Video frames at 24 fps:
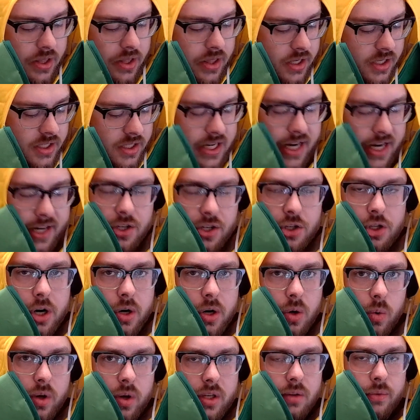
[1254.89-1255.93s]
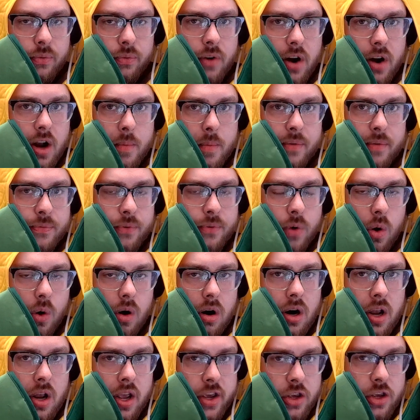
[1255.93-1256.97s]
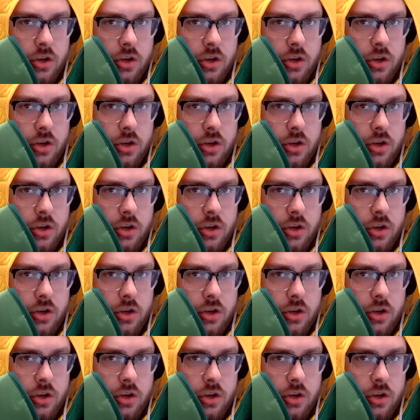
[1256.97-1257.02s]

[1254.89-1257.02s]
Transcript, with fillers: the sex joke wasn't funny before.